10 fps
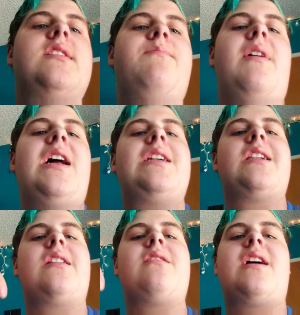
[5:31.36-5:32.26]

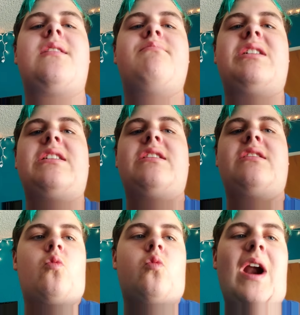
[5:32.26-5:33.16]
smash the like
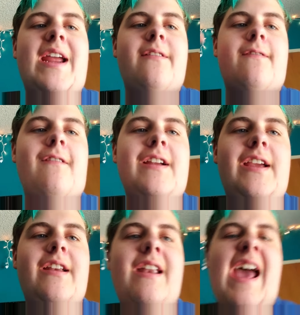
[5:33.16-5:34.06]
button right freaking